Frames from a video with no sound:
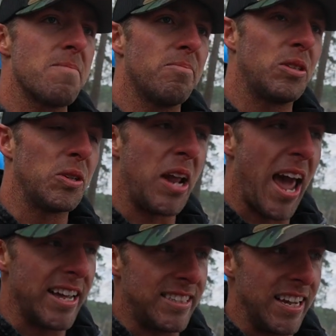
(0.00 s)
between
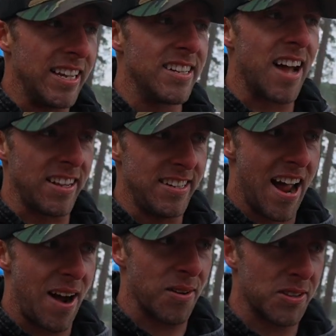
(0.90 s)
eighteen and nineteen
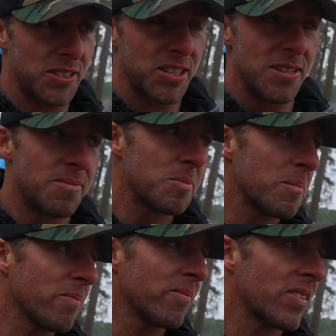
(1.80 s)
hours.
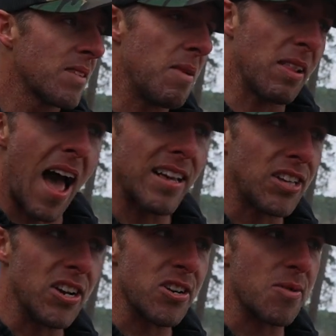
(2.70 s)
My last
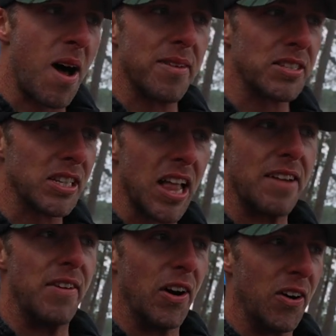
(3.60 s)
hundred, obviously Leadville,